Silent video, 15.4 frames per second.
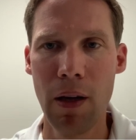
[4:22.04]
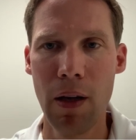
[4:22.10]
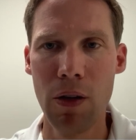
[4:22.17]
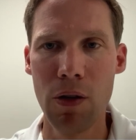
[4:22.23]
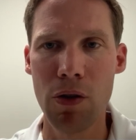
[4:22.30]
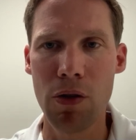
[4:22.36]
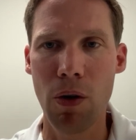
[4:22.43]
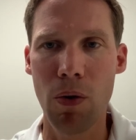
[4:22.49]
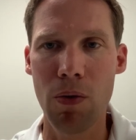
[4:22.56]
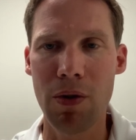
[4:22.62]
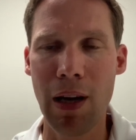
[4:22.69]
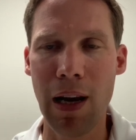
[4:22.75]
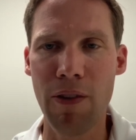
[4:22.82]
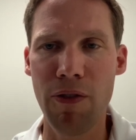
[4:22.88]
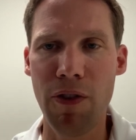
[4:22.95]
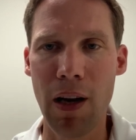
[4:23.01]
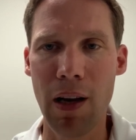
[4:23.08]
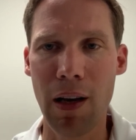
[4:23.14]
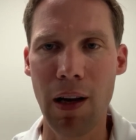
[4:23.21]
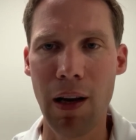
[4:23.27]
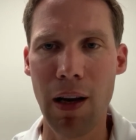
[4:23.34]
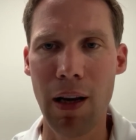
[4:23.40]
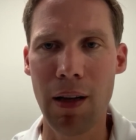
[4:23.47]
So
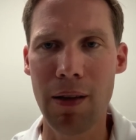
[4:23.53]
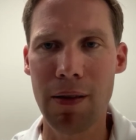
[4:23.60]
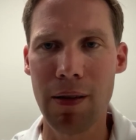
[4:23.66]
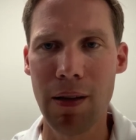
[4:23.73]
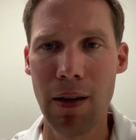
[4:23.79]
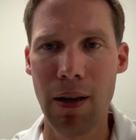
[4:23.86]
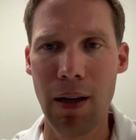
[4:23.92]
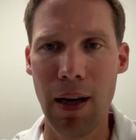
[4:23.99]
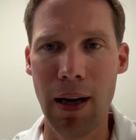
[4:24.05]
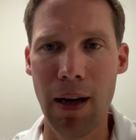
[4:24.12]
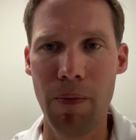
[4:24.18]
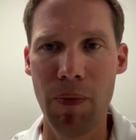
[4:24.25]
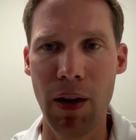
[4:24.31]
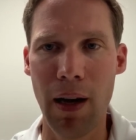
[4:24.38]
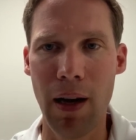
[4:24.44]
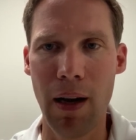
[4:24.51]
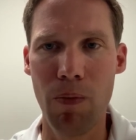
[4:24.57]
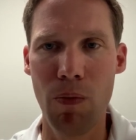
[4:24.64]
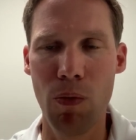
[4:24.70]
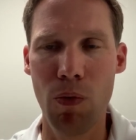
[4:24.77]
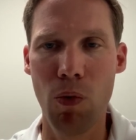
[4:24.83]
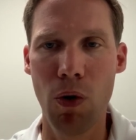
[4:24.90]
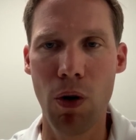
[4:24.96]
telephonic clinics
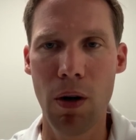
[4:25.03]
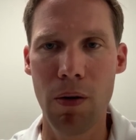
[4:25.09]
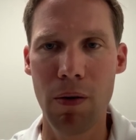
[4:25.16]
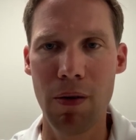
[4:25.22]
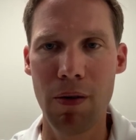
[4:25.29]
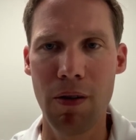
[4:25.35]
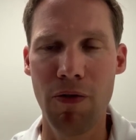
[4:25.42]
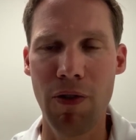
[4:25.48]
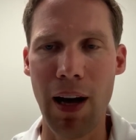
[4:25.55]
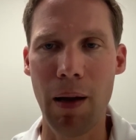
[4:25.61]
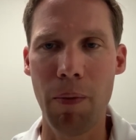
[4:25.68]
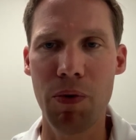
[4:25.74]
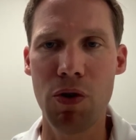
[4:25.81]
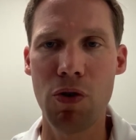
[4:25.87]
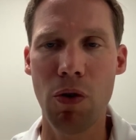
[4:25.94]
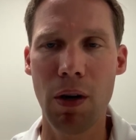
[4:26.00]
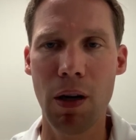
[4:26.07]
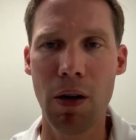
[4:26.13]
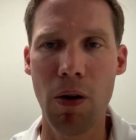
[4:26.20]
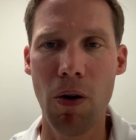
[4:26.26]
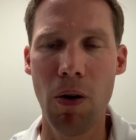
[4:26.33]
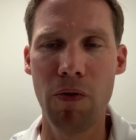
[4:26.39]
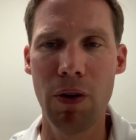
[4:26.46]
were developed during
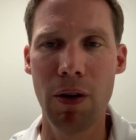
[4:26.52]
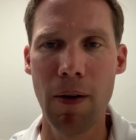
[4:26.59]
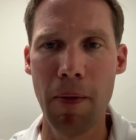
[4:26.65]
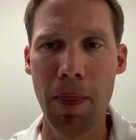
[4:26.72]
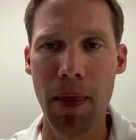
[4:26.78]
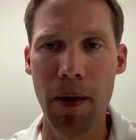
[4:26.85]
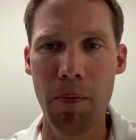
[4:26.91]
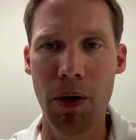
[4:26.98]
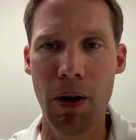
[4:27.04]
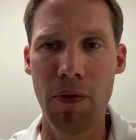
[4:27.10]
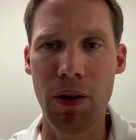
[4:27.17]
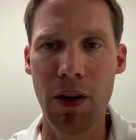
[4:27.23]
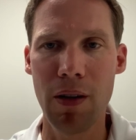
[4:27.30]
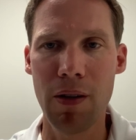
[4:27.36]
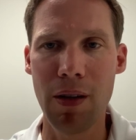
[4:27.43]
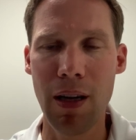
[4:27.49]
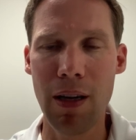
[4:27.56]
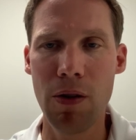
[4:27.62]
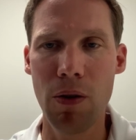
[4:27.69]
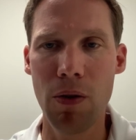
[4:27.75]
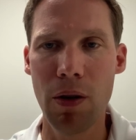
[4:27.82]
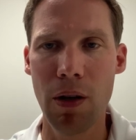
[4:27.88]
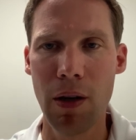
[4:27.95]
COVID, but have
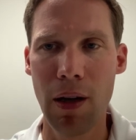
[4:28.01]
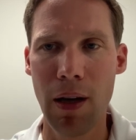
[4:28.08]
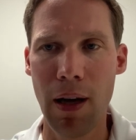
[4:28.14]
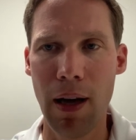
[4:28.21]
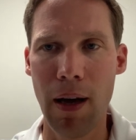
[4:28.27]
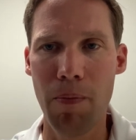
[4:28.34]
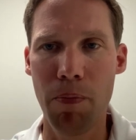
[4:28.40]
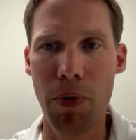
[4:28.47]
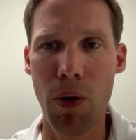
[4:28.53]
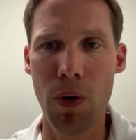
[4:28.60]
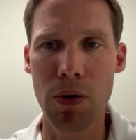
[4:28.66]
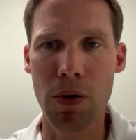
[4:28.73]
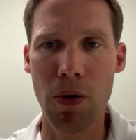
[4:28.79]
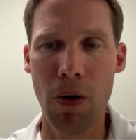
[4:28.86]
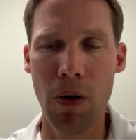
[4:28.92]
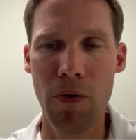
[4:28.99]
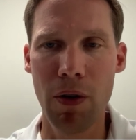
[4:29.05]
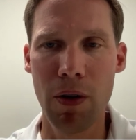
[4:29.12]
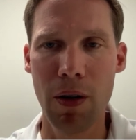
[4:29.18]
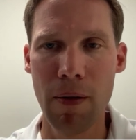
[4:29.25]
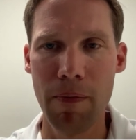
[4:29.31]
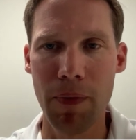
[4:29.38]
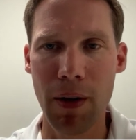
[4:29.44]
continued
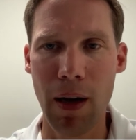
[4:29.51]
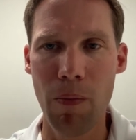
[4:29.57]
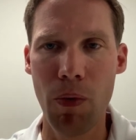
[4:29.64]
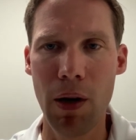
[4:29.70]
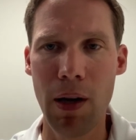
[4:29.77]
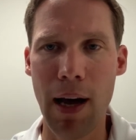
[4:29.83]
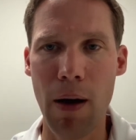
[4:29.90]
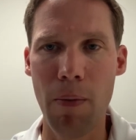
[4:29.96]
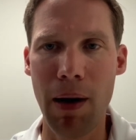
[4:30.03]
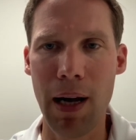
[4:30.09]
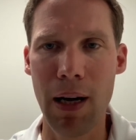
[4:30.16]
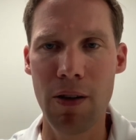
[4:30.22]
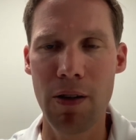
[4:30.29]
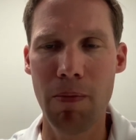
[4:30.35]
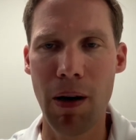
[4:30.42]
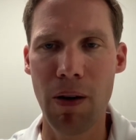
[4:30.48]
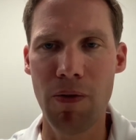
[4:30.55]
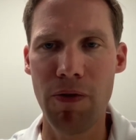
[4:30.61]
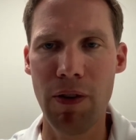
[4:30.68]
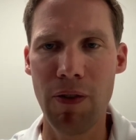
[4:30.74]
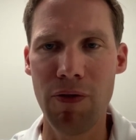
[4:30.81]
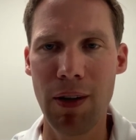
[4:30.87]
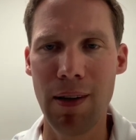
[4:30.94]
post-COVID, and we now manage about
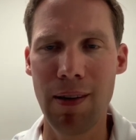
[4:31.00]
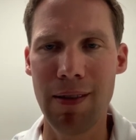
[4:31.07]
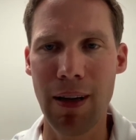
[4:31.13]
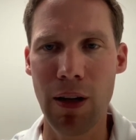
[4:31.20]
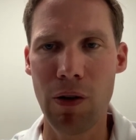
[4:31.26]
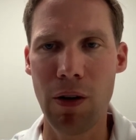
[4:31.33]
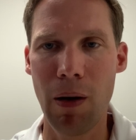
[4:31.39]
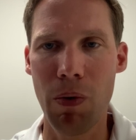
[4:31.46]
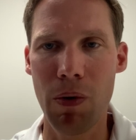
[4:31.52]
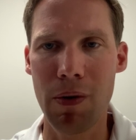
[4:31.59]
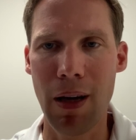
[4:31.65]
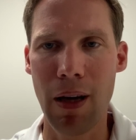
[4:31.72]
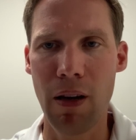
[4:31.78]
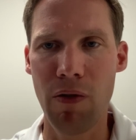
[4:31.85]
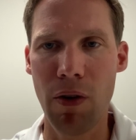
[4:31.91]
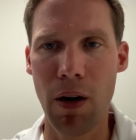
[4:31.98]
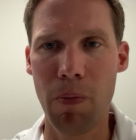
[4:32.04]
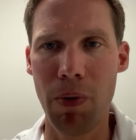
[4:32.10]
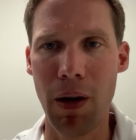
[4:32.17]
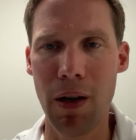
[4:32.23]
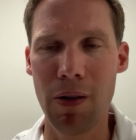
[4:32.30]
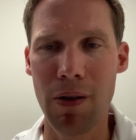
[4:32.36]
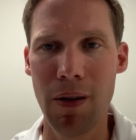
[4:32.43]
50 to 60% of our
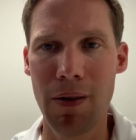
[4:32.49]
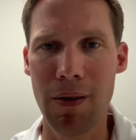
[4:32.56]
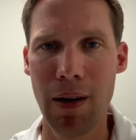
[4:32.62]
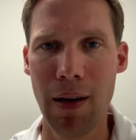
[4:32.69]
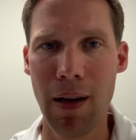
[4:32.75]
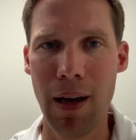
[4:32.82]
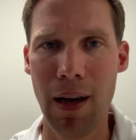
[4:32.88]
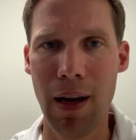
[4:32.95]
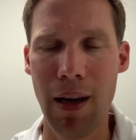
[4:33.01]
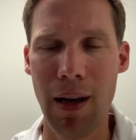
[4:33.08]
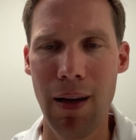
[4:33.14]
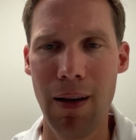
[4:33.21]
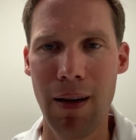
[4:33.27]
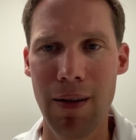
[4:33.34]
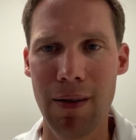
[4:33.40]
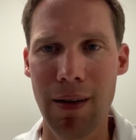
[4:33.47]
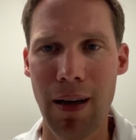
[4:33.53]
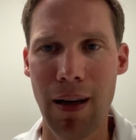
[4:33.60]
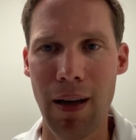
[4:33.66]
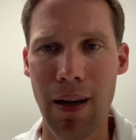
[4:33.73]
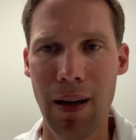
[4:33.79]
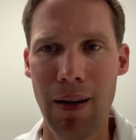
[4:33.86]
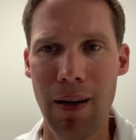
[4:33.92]
patients in this
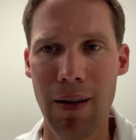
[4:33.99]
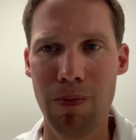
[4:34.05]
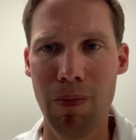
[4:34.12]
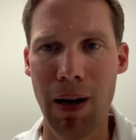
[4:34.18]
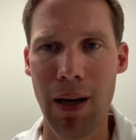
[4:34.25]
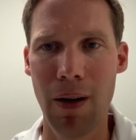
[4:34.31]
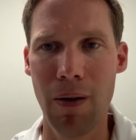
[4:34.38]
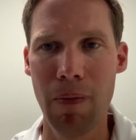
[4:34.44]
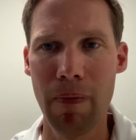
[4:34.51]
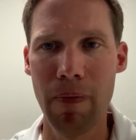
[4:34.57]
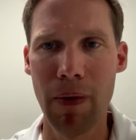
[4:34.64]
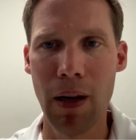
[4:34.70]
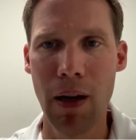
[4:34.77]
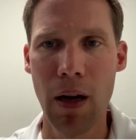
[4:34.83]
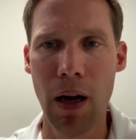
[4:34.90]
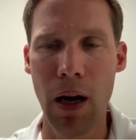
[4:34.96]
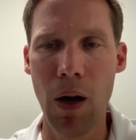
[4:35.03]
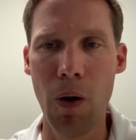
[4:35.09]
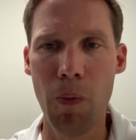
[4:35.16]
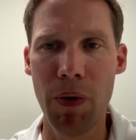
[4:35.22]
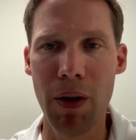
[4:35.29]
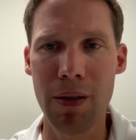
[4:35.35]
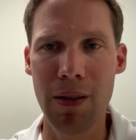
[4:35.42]
manner. I
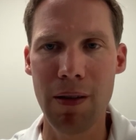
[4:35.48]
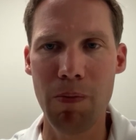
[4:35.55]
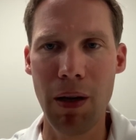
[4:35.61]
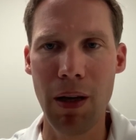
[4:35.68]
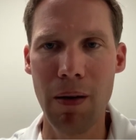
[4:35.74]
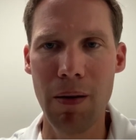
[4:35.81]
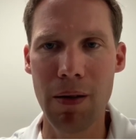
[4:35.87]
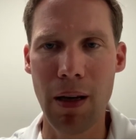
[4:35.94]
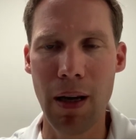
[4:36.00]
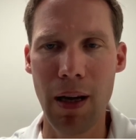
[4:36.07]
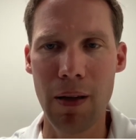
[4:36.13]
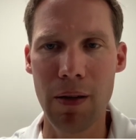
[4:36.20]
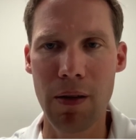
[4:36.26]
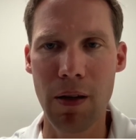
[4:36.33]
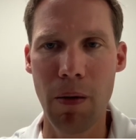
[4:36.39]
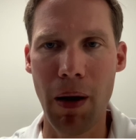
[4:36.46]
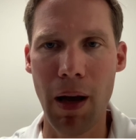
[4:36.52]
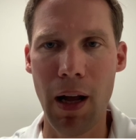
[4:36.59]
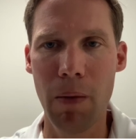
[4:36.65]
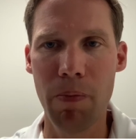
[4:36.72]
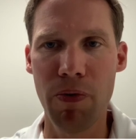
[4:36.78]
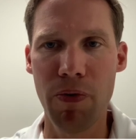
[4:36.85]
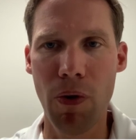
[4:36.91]
hope this has been some
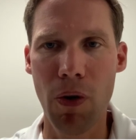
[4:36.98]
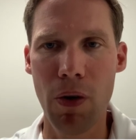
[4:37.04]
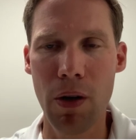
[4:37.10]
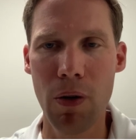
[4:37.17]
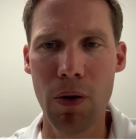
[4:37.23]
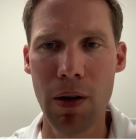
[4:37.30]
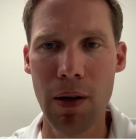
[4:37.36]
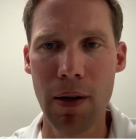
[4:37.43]
help for you